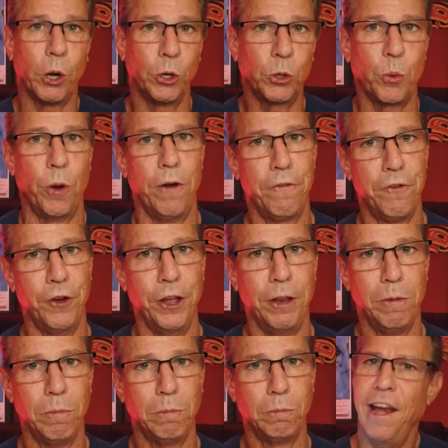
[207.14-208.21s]
per square foot.
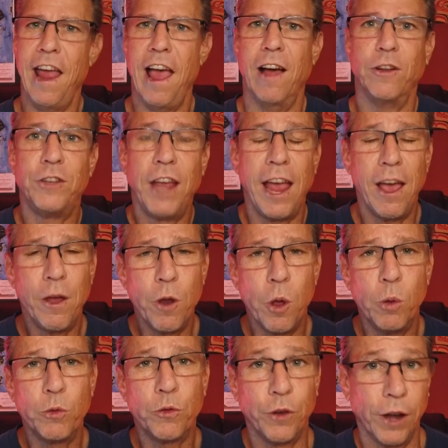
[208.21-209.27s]
And now,
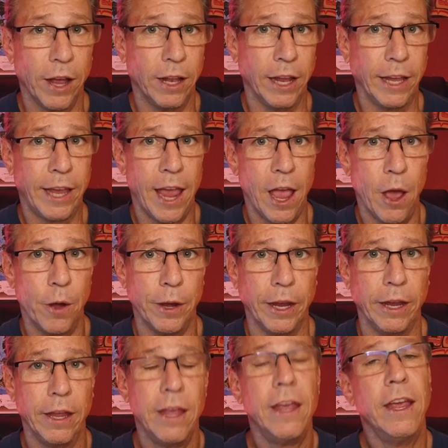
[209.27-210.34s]
townhomes for LA
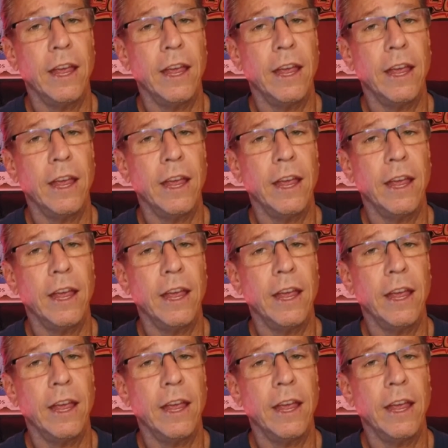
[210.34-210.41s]
County.